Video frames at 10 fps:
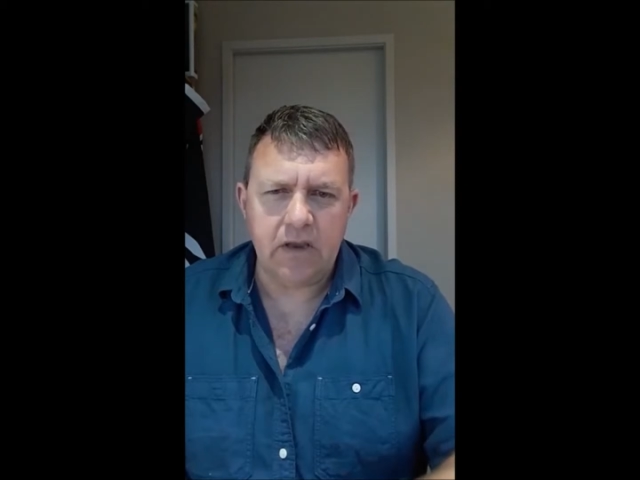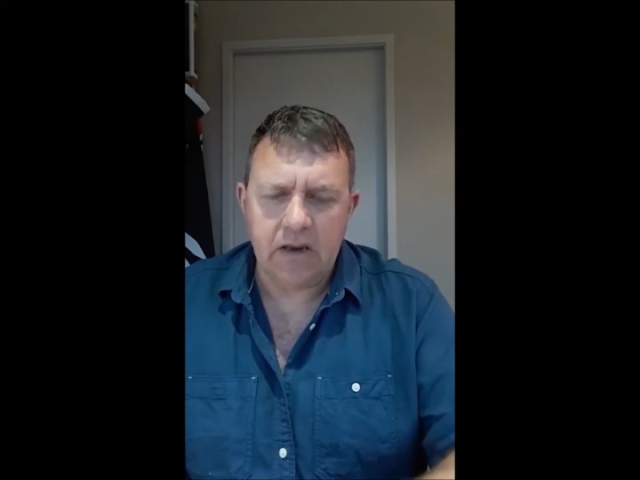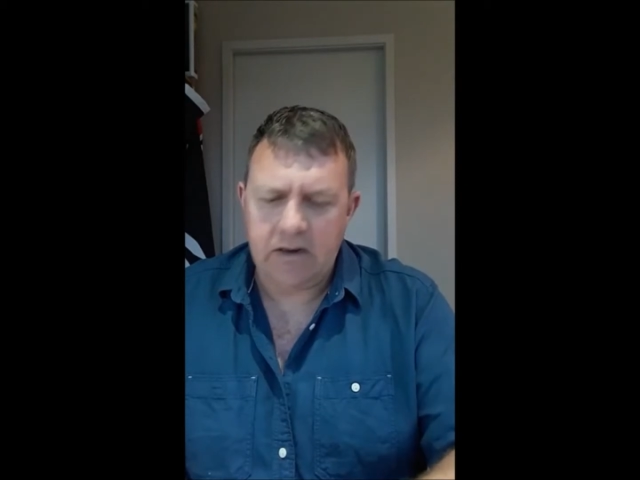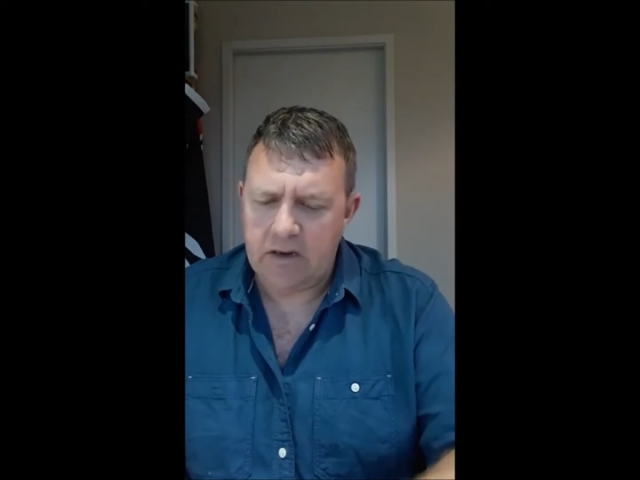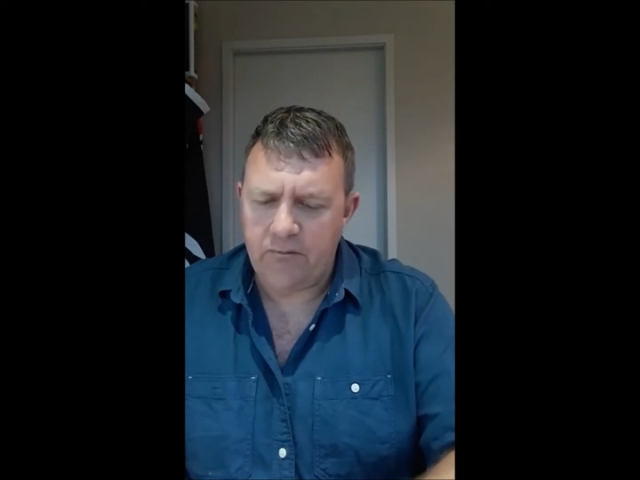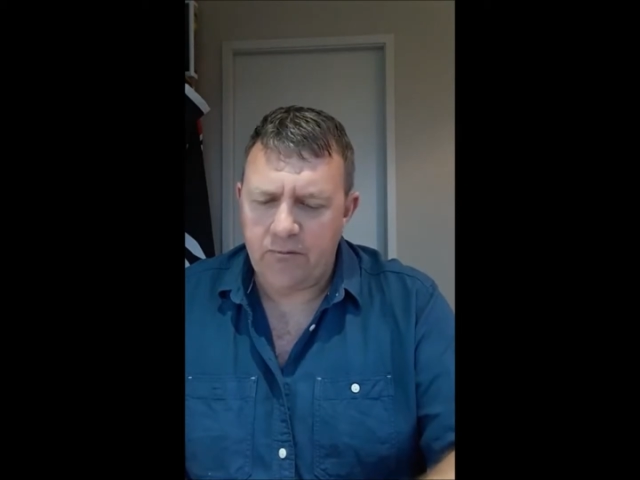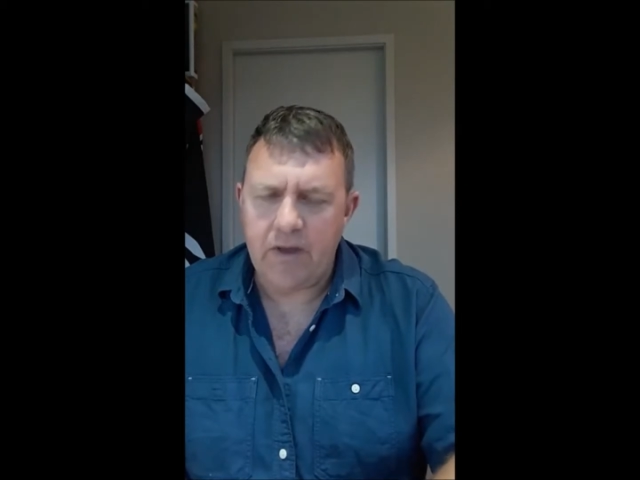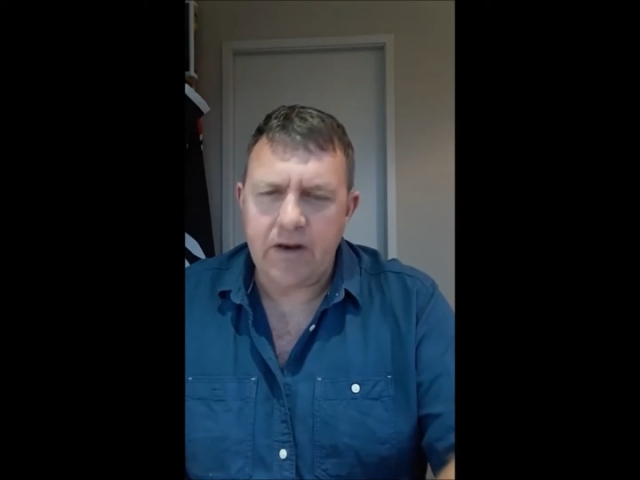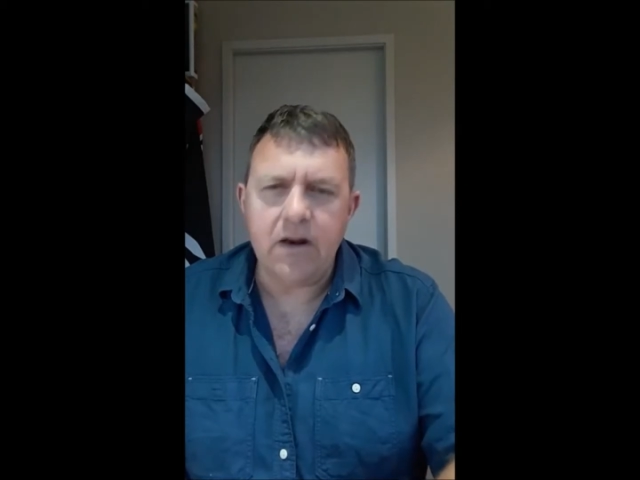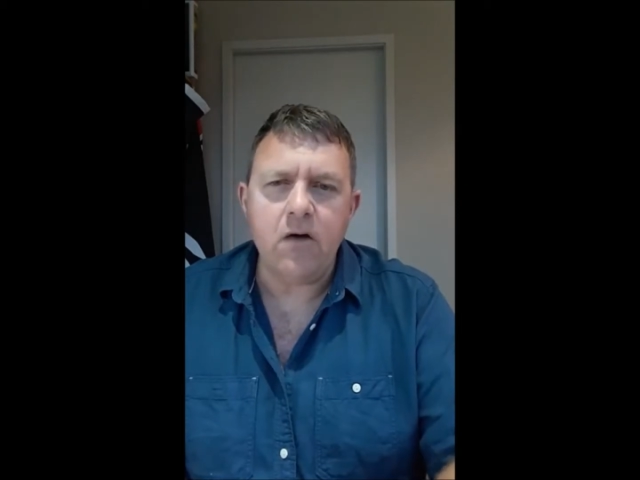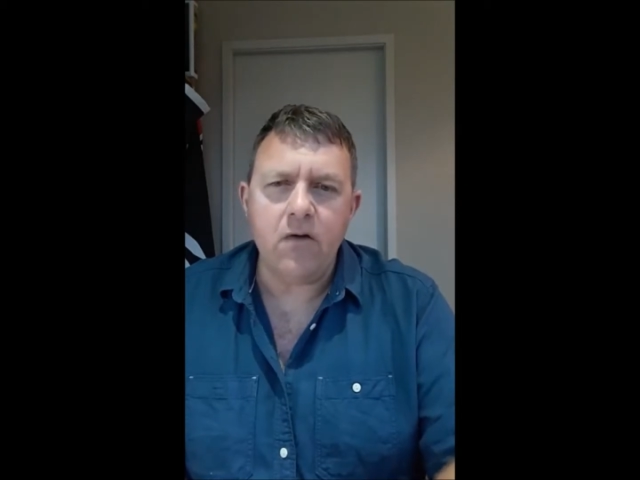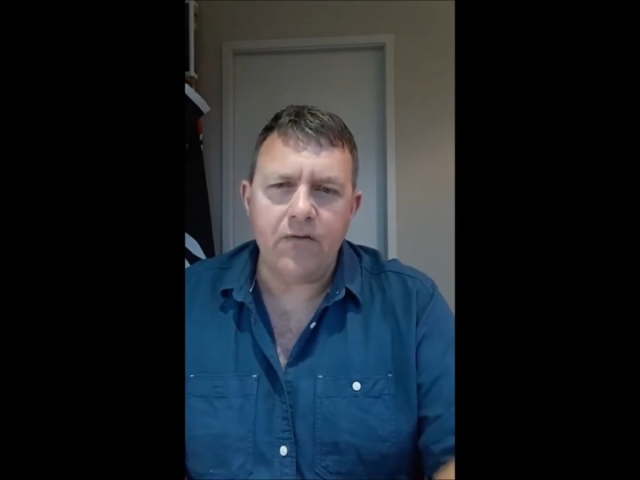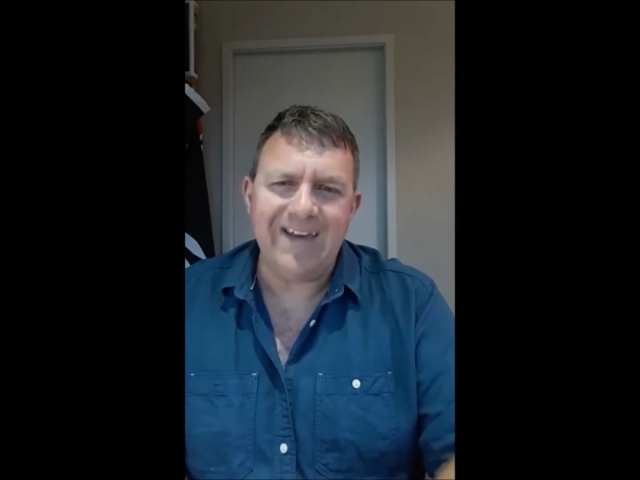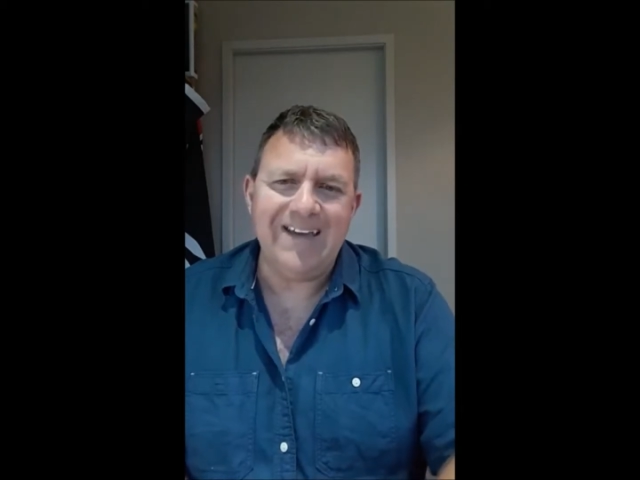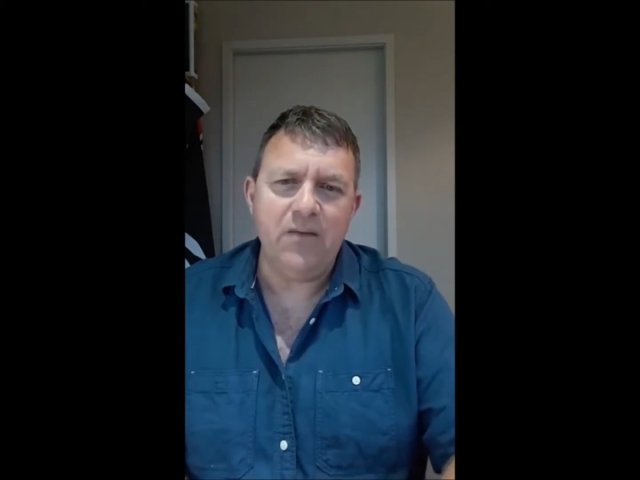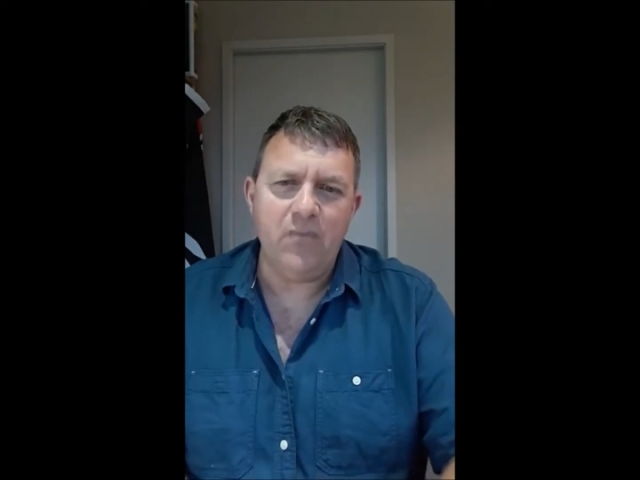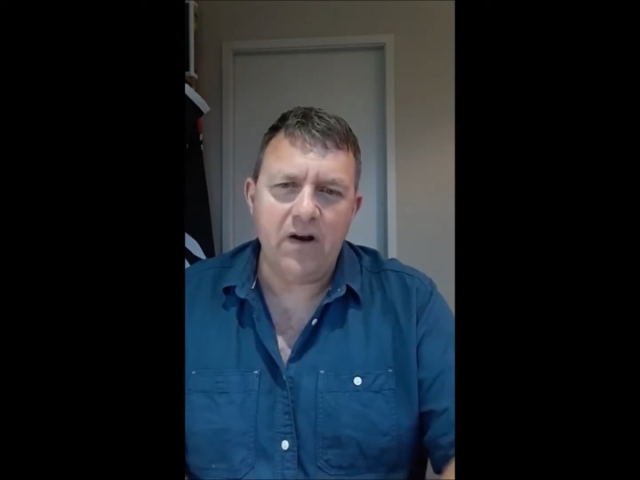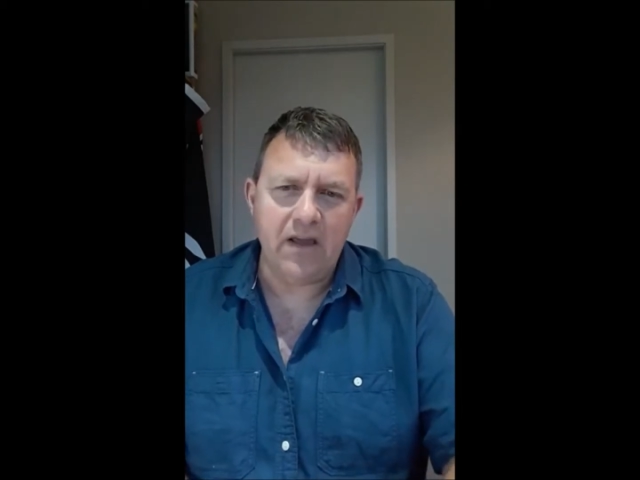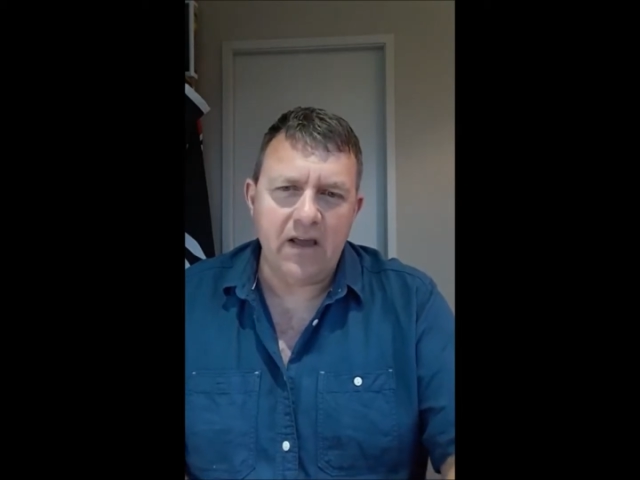and if they know of anybody